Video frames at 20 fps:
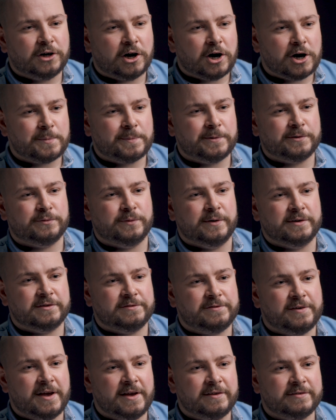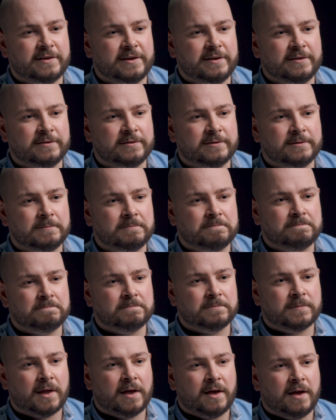to our persuasive essays?
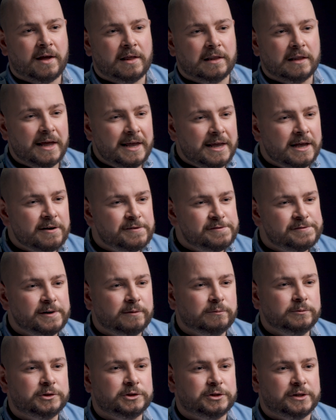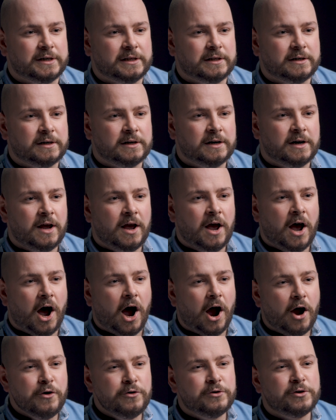Like a film trailer,
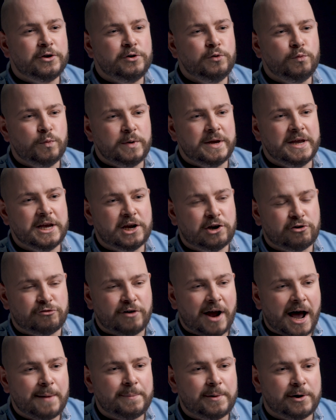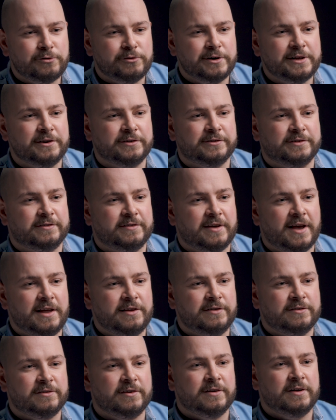how can we grab our readers'
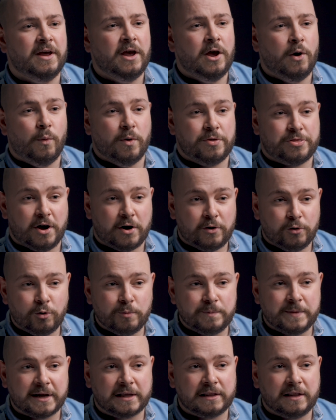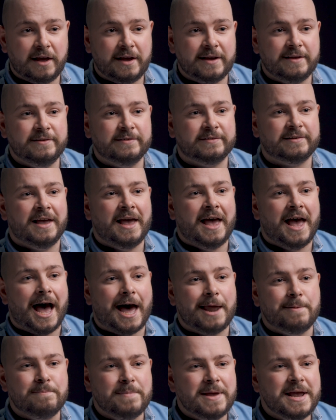attention with our opening lines
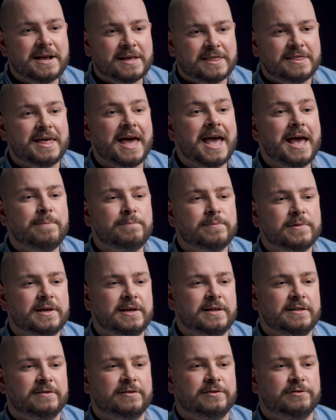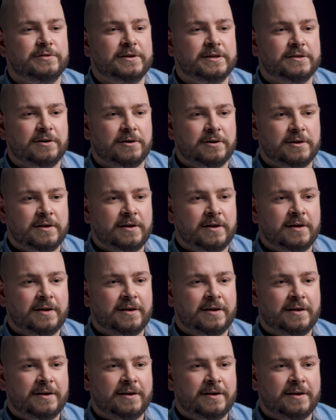and make them keen to read on?